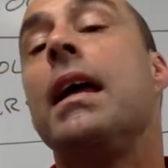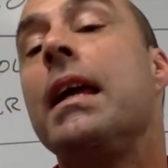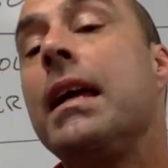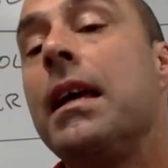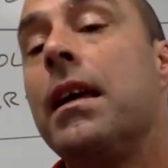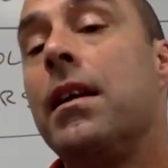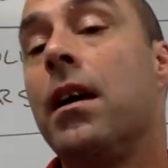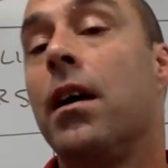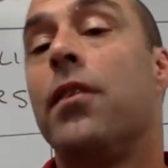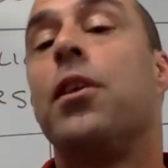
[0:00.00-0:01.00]
In
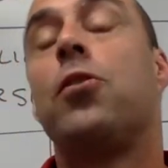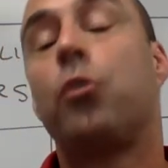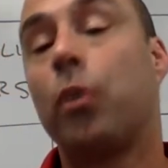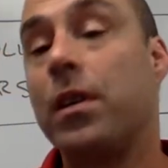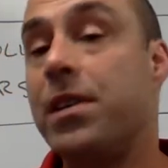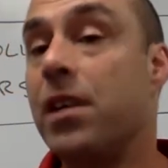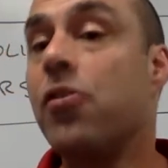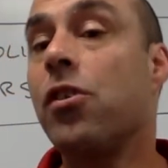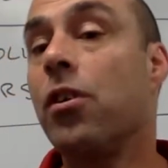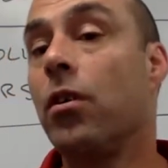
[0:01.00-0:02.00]
the
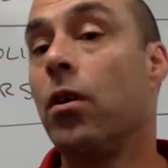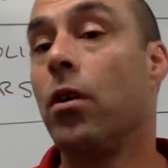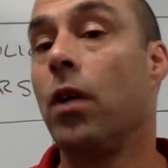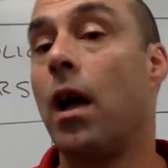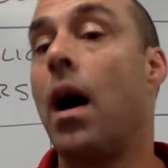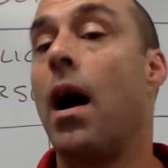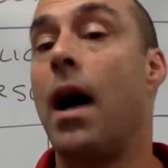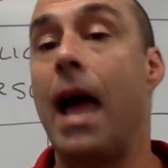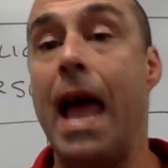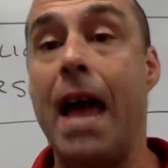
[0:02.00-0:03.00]
traditional uh,
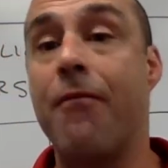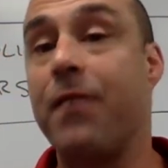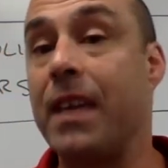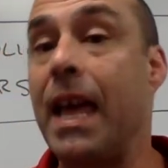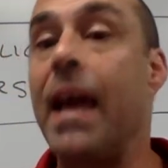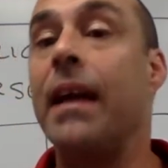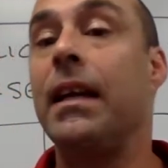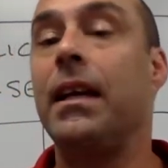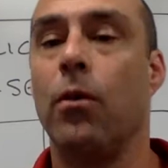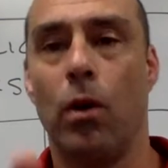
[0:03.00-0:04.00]

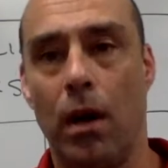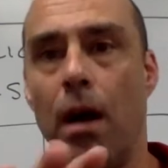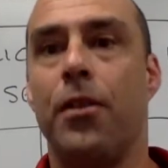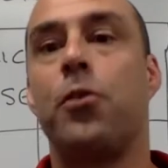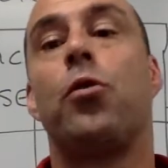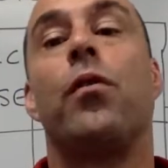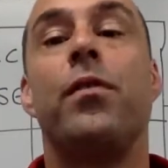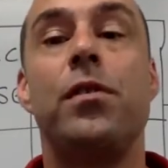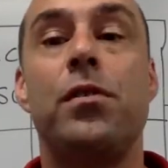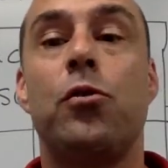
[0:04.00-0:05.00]
Afghani or uh, the tra
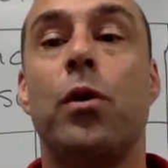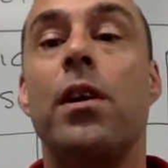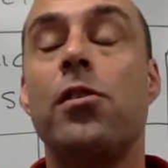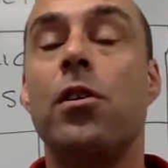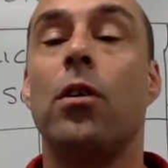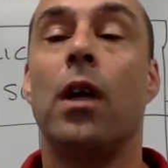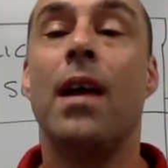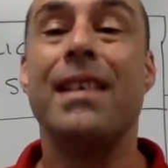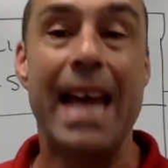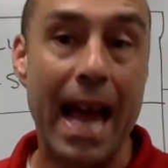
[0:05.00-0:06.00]
traditional
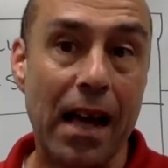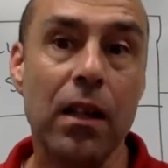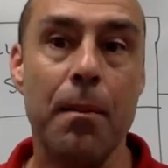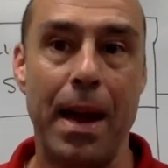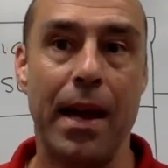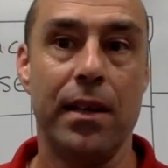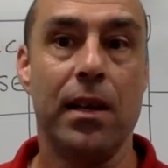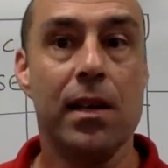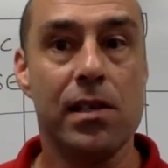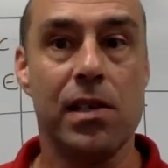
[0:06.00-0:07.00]
Taliban
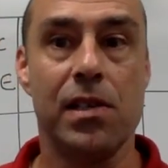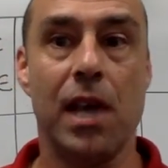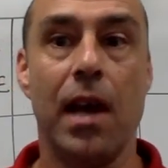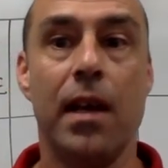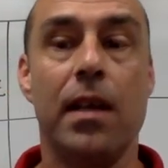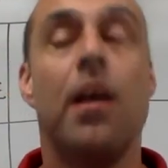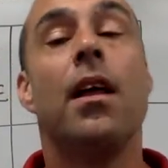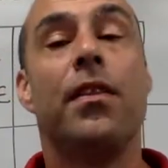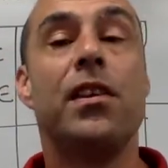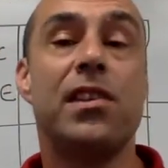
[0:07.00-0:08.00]
society,
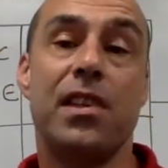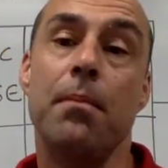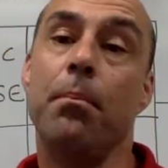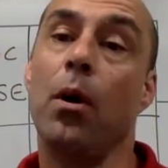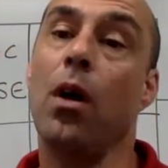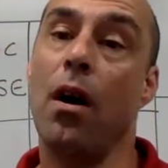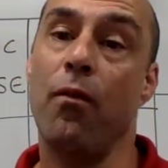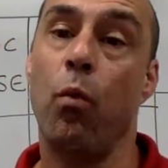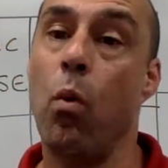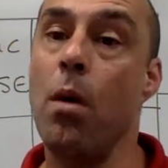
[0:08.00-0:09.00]
the symbol
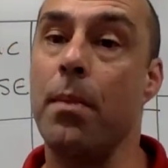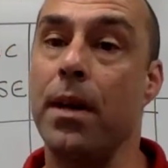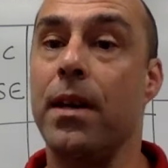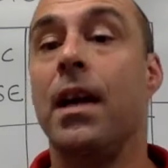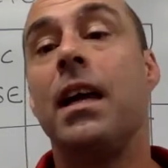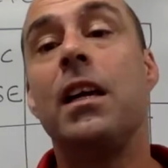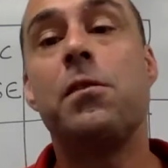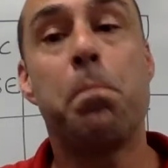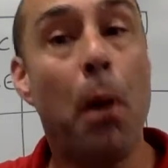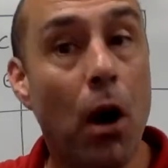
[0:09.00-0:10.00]
of woman
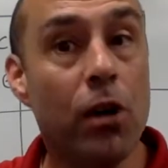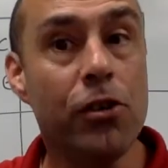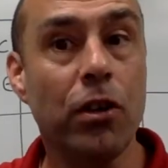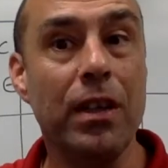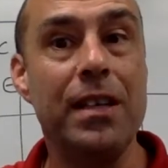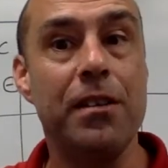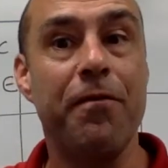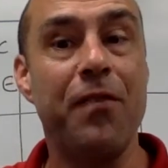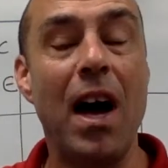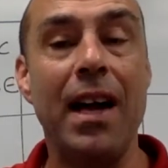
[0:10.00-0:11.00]
is partially
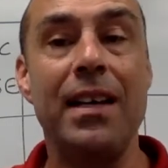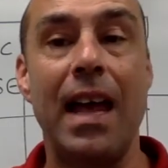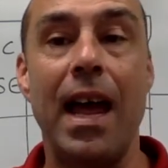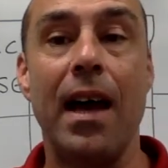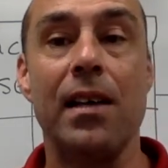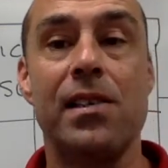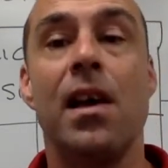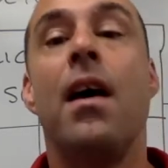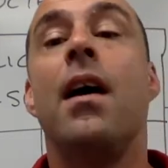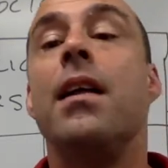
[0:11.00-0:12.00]
defined as
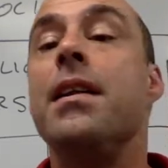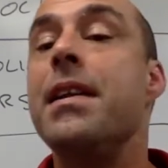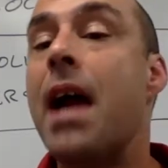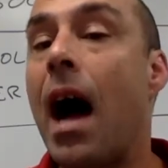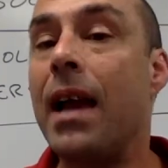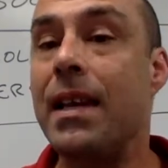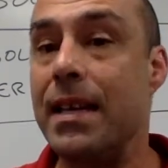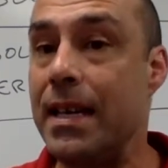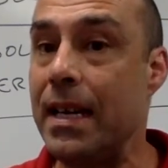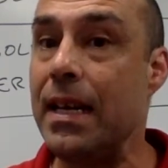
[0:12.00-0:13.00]
not
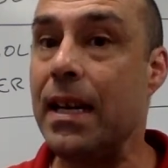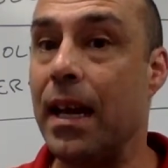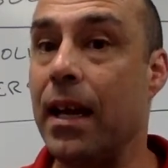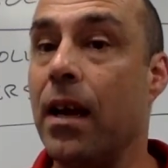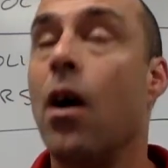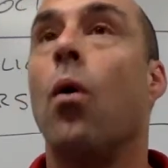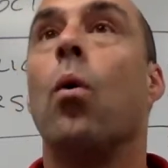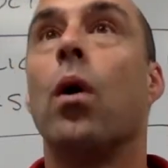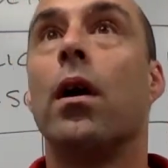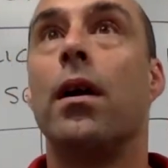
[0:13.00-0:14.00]
needing
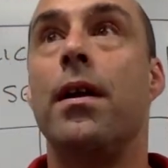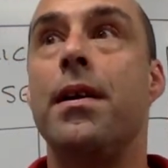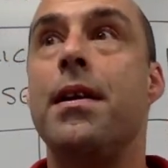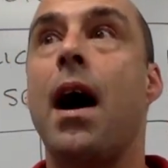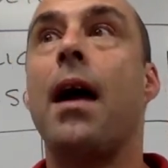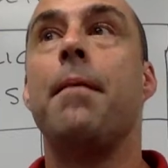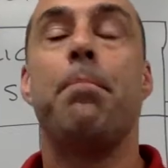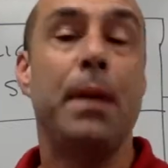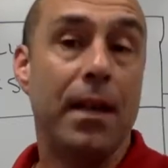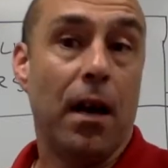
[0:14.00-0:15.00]
or
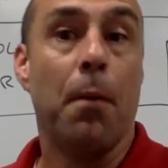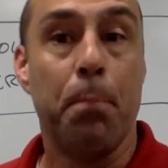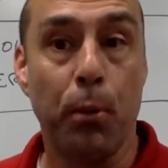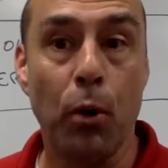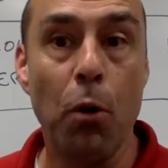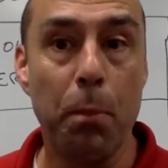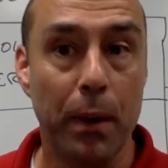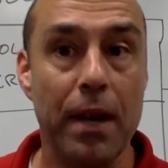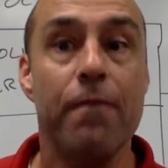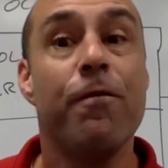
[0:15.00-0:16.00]
not being
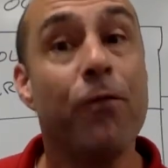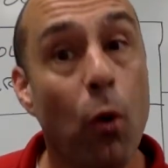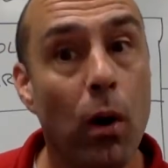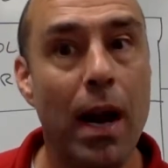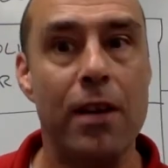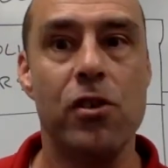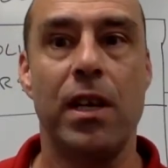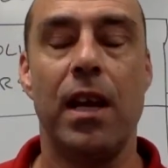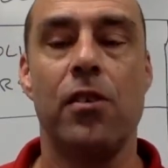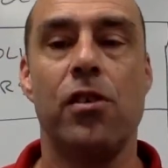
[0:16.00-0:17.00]
appropriate for
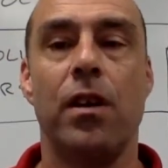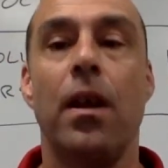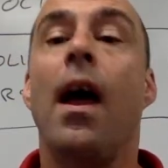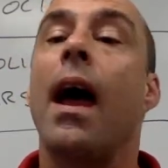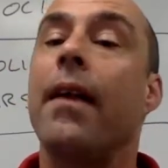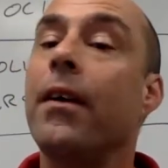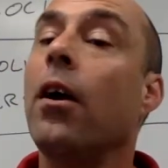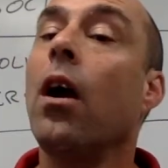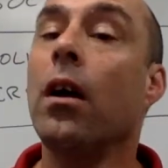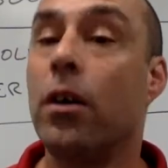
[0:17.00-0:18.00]
education. And
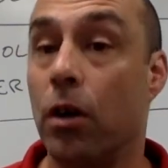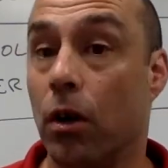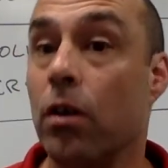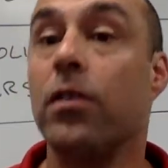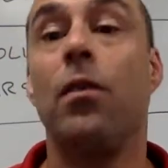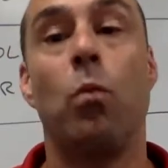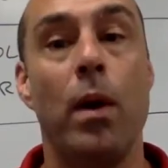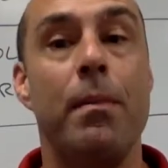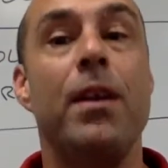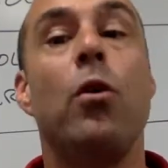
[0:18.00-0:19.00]
there are girls and
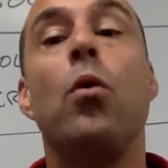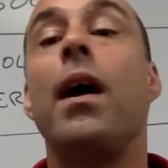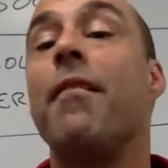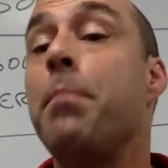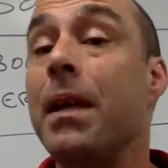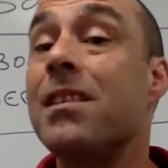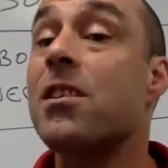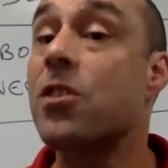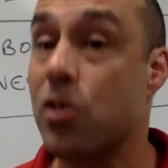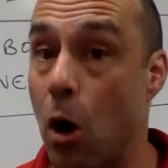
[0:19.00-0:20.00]
women who have been
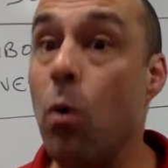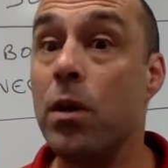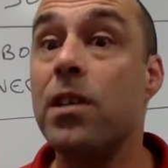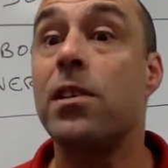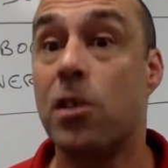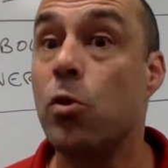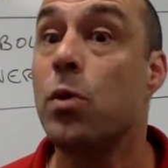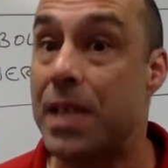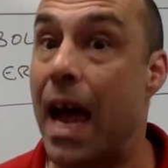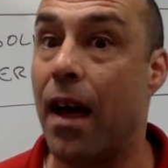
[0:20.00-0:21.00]
stoned to
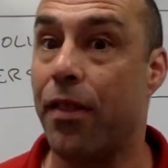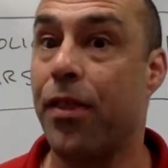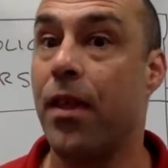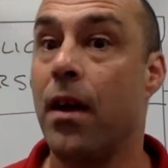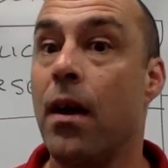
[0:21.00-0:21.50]
death